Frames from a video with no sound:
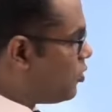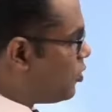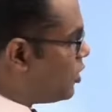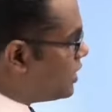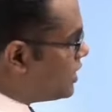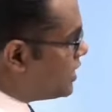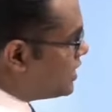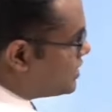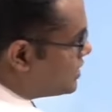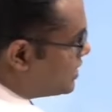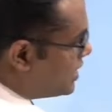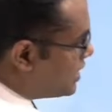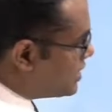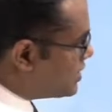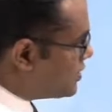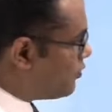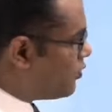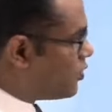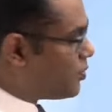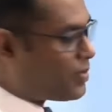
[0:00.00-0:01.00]
All these
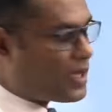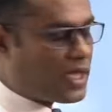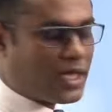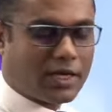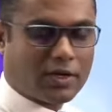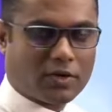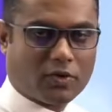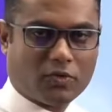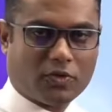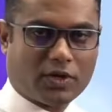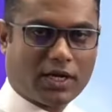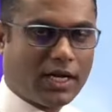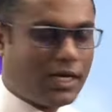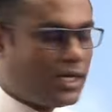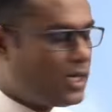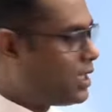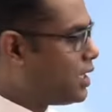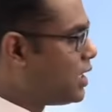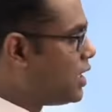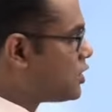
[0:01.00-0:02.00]
things would be
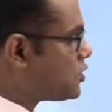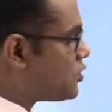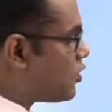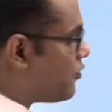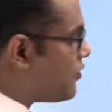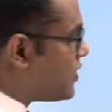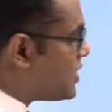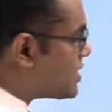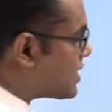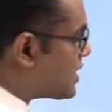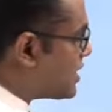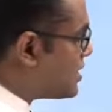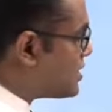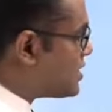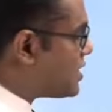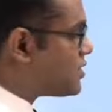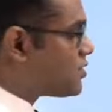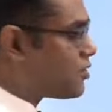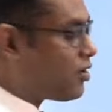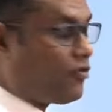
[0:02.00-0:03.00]
included, so which
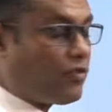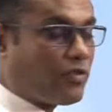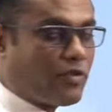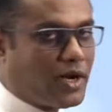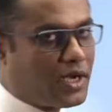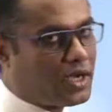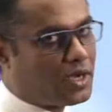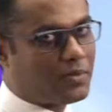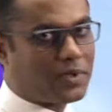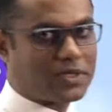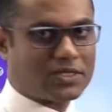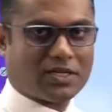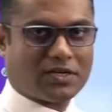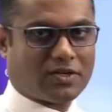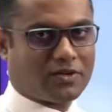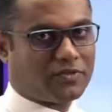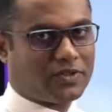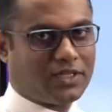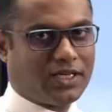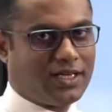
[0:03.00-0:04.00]
consists of
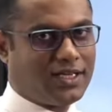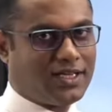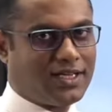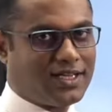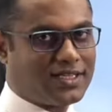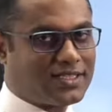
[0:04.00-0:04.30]
20% of the